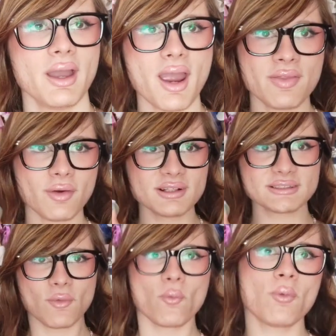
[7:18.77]
And
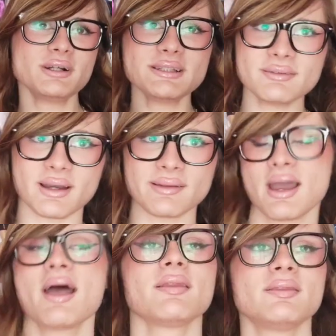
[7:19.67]
also, worse than that,
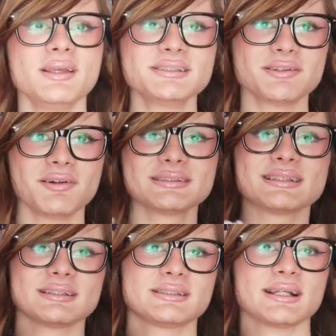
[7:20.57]
these dolls
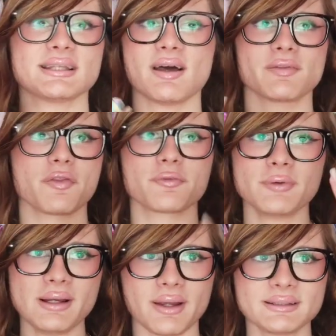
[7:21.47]
just had
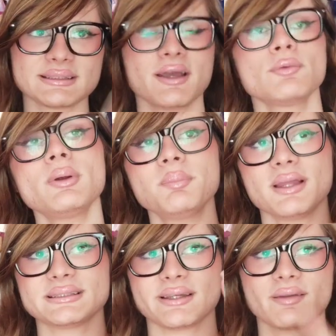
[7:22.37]
3 lines and 1
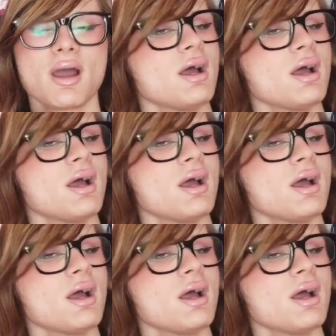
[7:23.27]
playset.